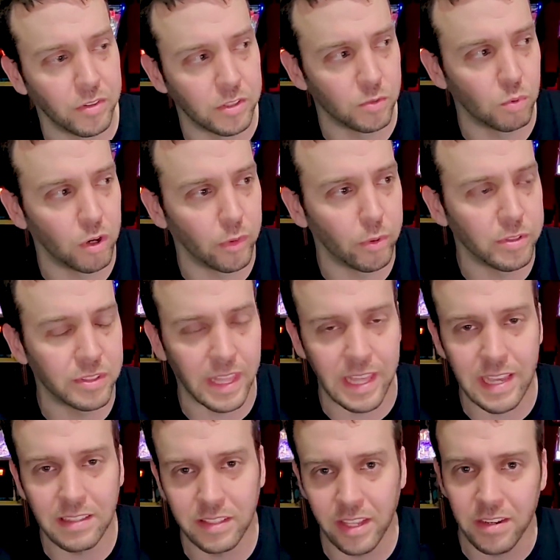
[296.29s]
This is one of those
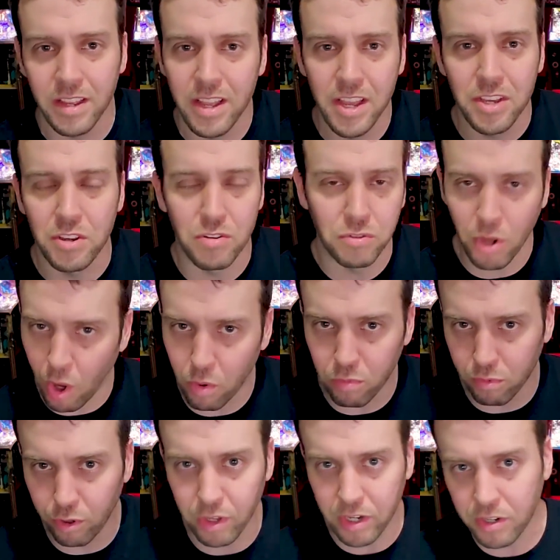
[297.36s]
things things that you
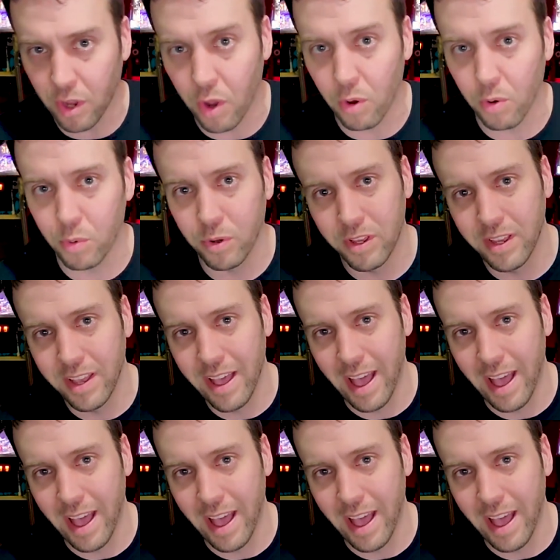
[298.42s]
don't really know